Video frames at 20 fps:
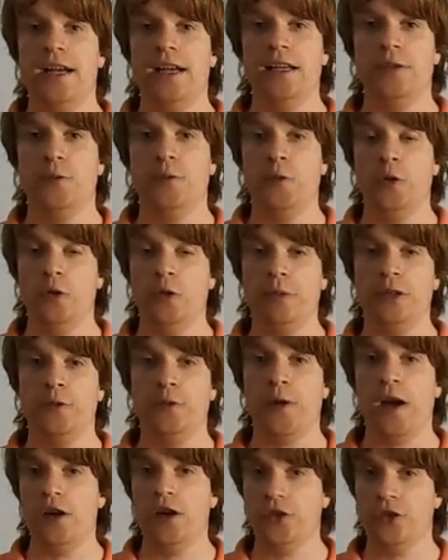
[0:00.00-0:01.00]
film as
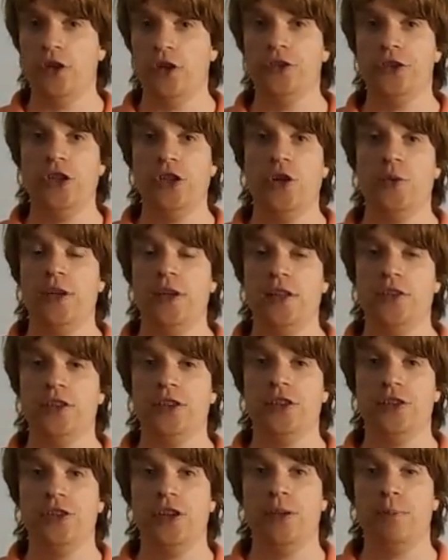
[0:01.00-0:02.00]
far as continuity is
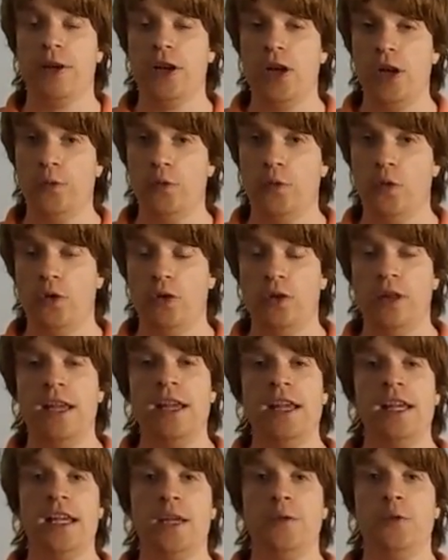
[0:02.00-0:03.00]
concerned. But overall,
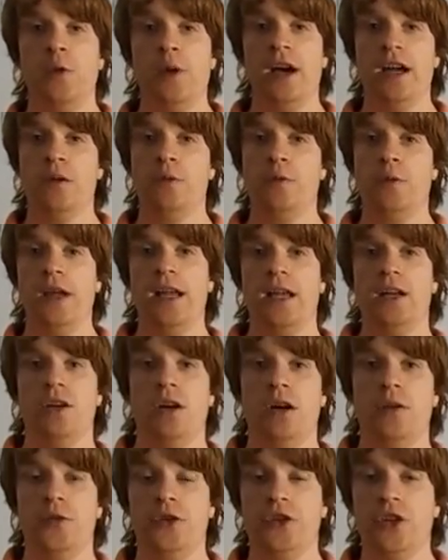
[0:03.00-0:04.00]
if you are a fan
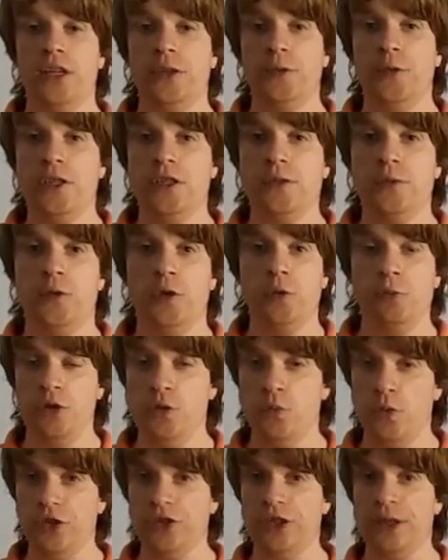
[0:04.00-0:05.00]
of science fiction films and
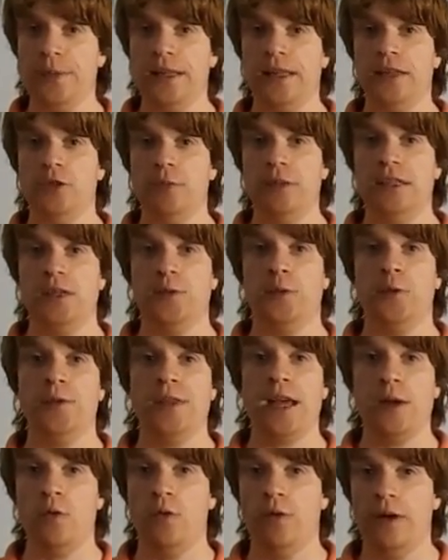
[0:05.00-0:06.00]
you want something a little bit different
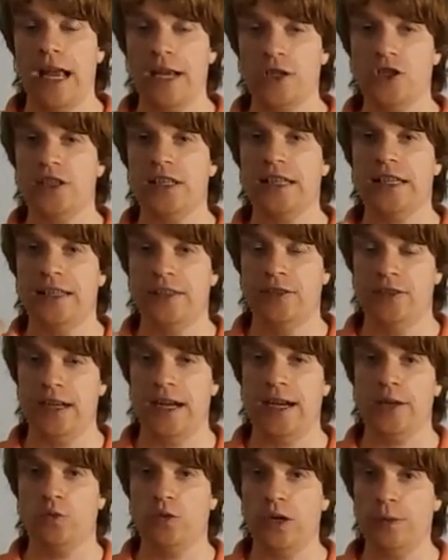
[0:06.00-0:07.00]
that will actually
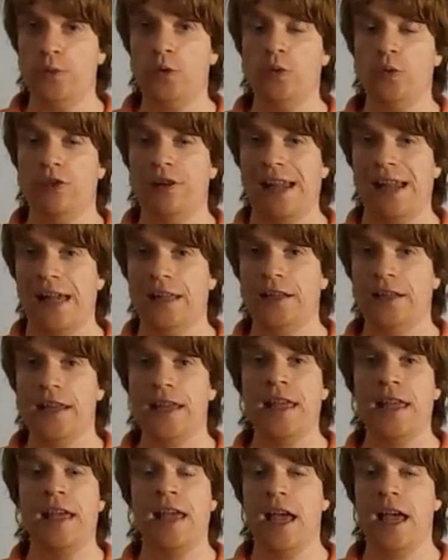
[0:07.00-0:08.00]
grip you in reality
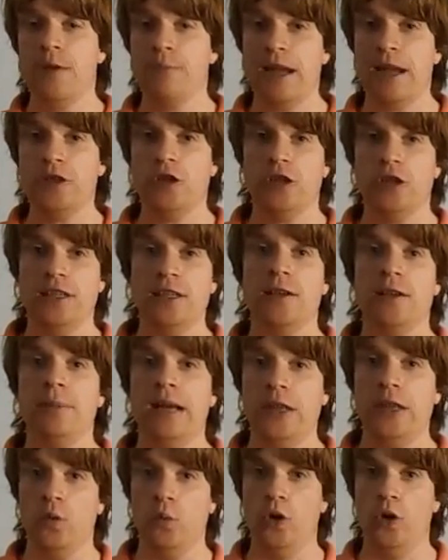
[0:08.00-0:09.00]
and make you think
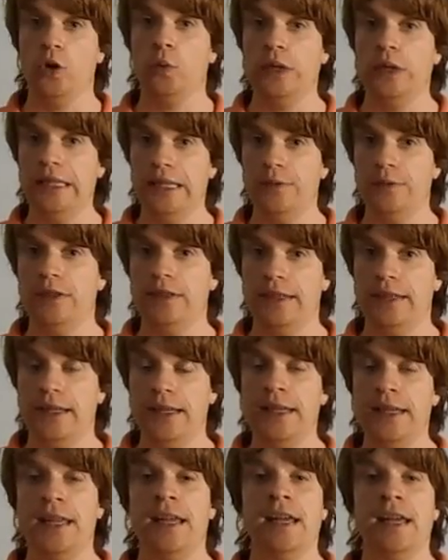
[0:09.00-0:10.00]
about the world we live in today,